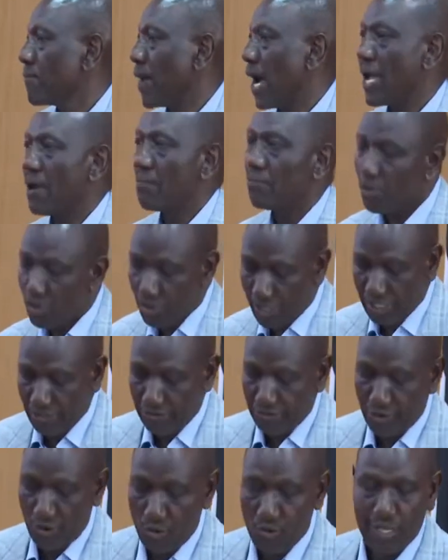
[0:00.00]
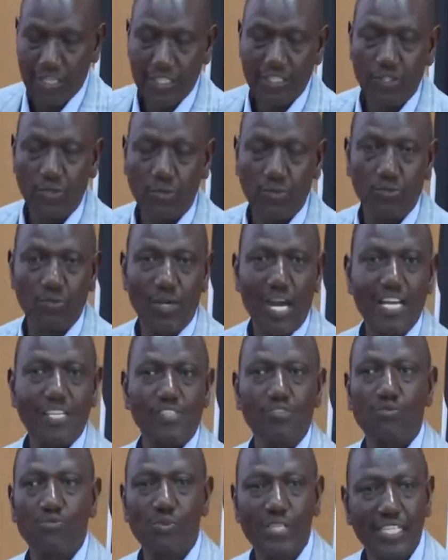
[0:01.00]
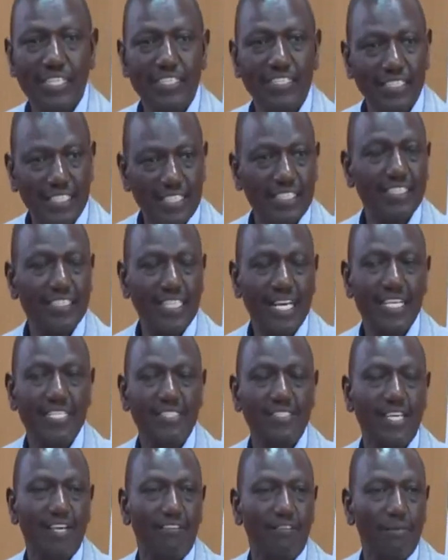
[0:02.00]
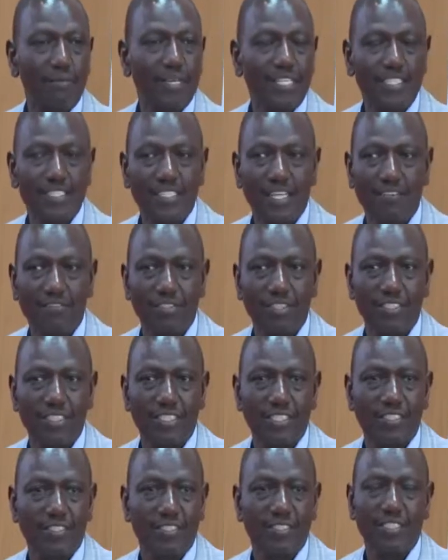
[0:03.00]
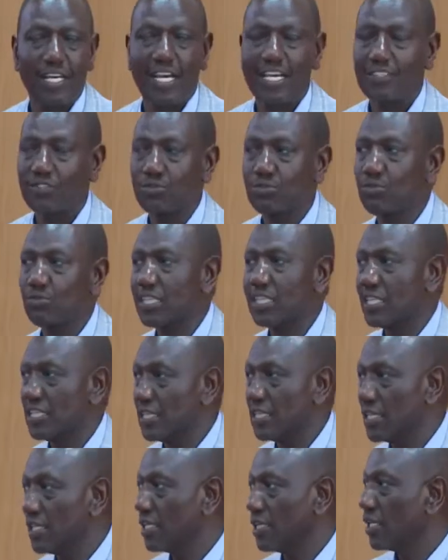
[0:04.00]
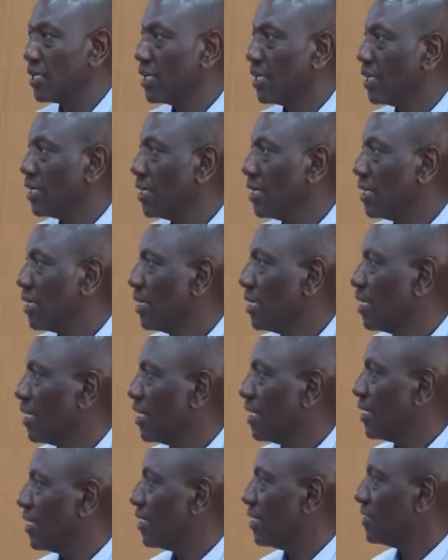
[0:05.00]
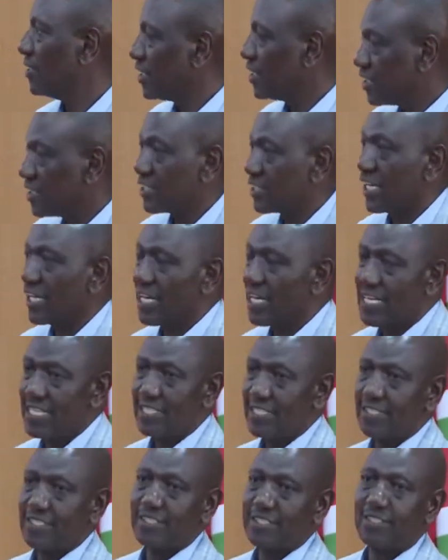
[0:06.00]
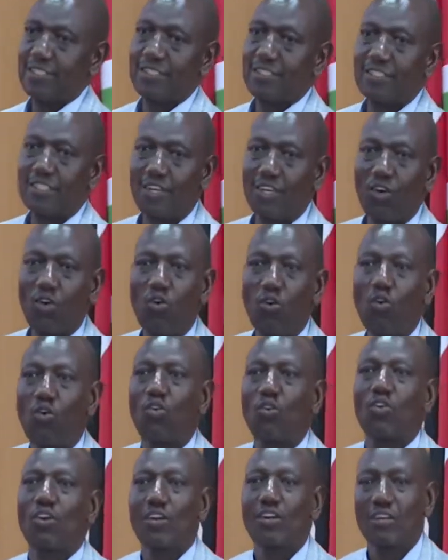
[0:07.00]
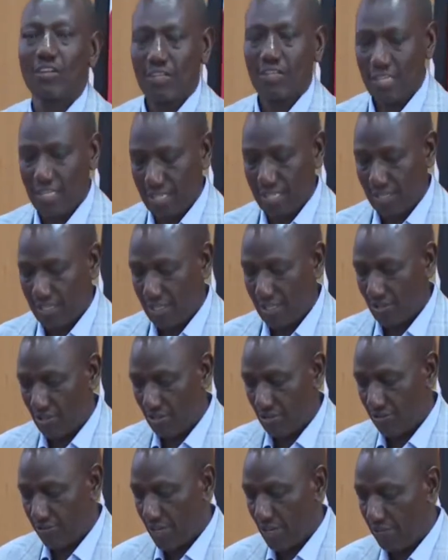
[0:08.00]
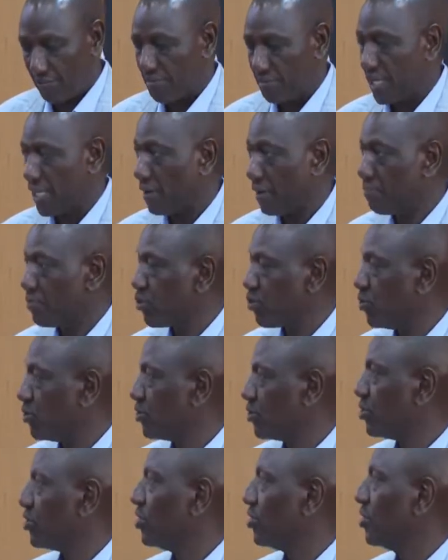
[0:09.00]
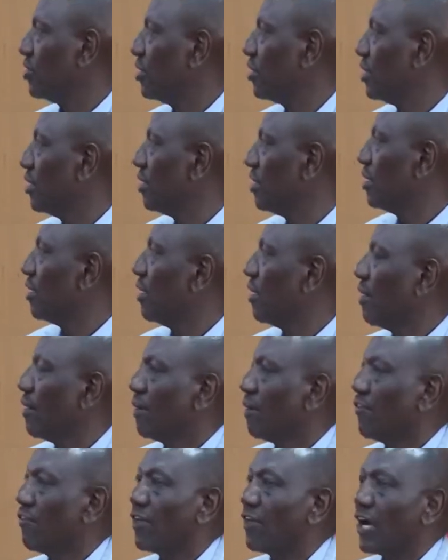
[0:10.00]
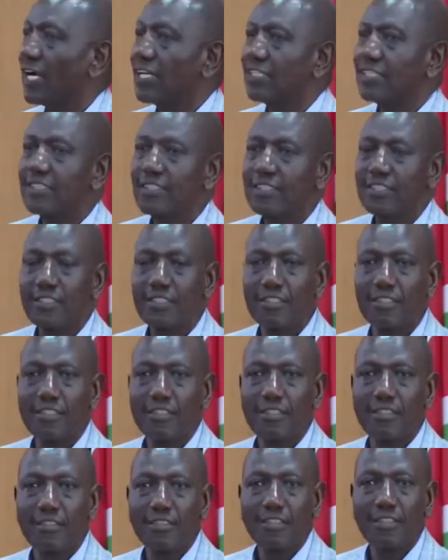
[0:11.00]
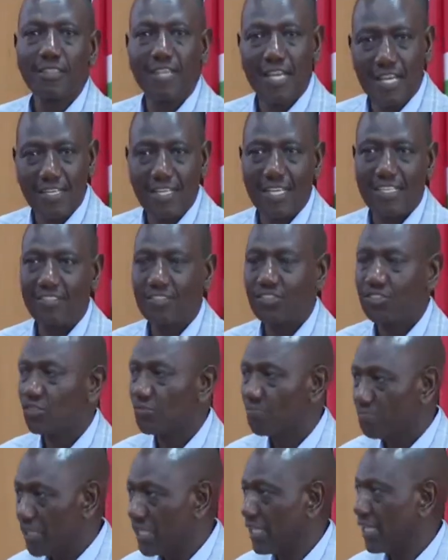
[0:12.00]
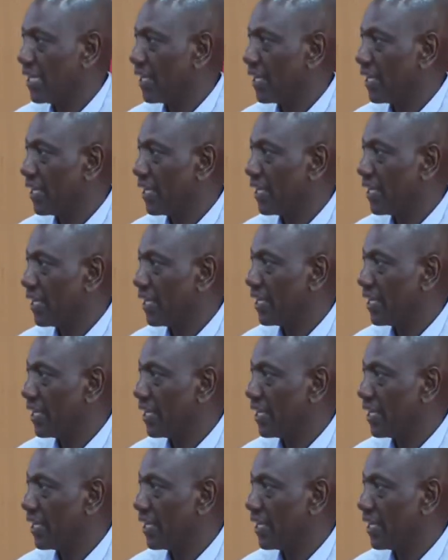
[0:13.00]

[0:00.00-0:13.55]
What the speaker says: I am looking forward to, as we digitize government services, as we digitalize the whole of government approach, that Kenyans should be able